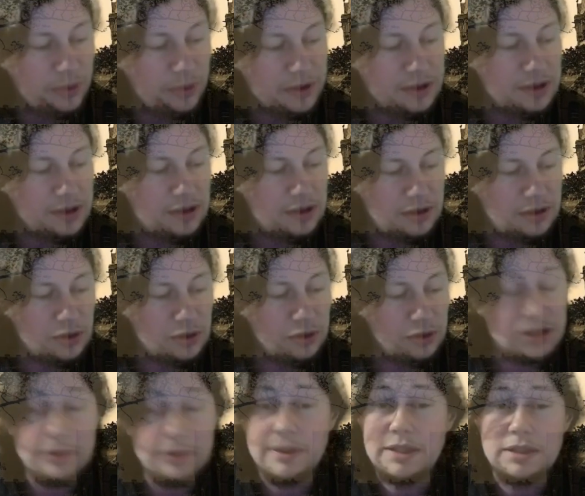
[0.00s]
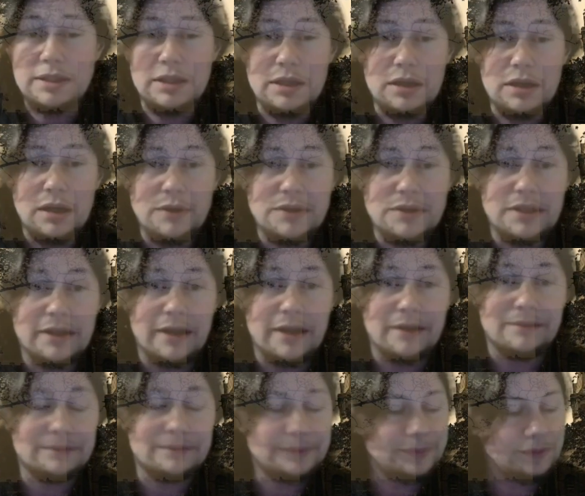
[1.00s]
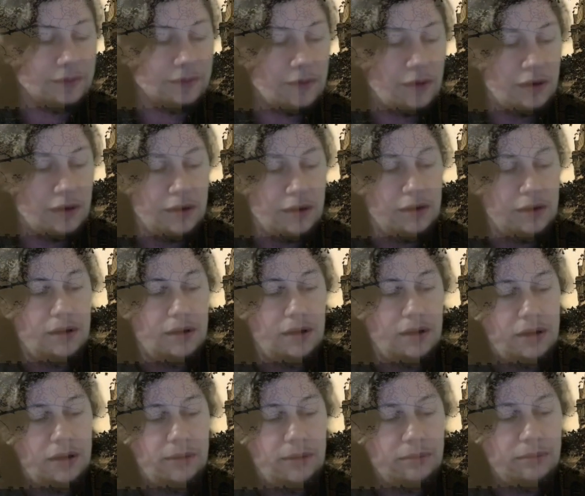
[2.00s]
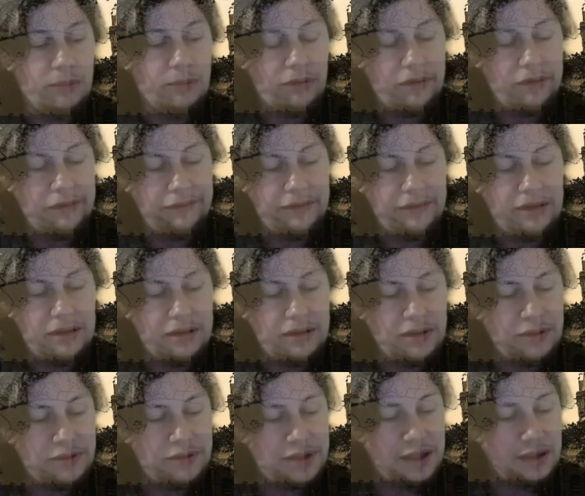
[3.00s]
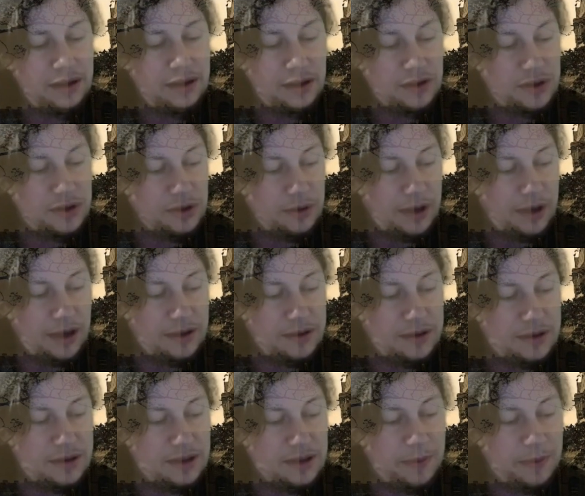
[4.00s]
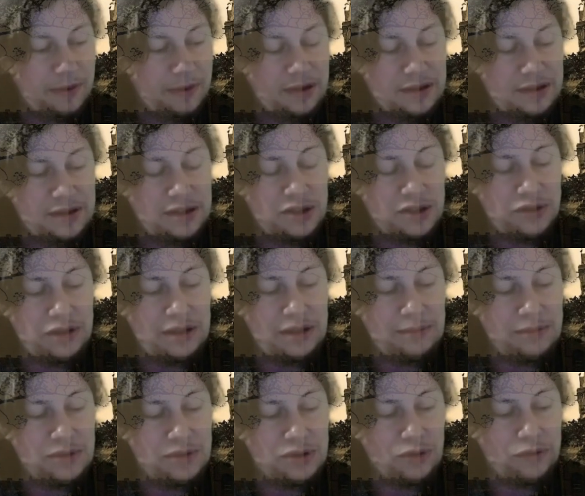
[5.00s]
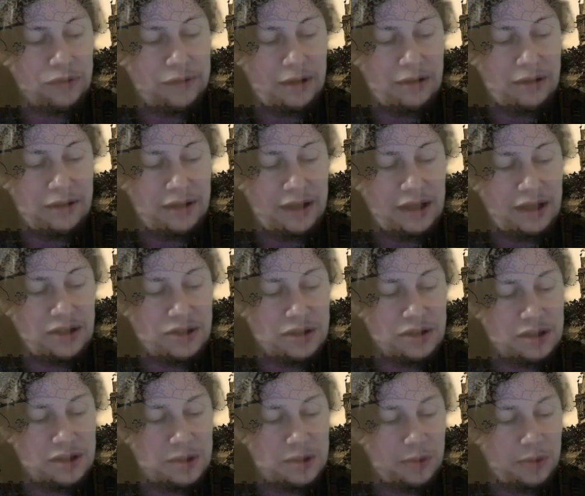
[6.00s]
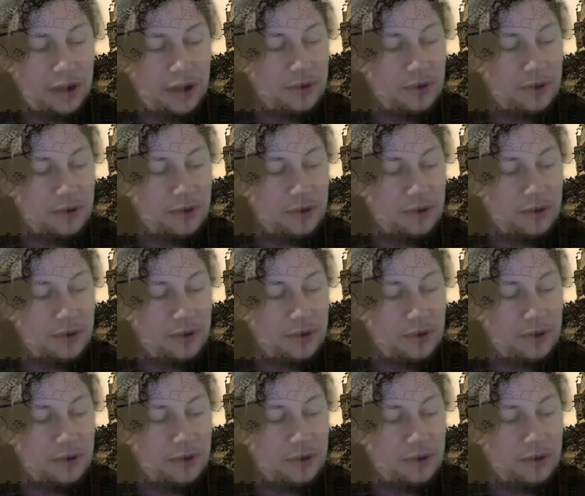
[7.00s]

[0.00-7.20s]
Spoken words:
it is not so easily closed again. Moreover, you say that you had experienced these dreams on rare occasions prior to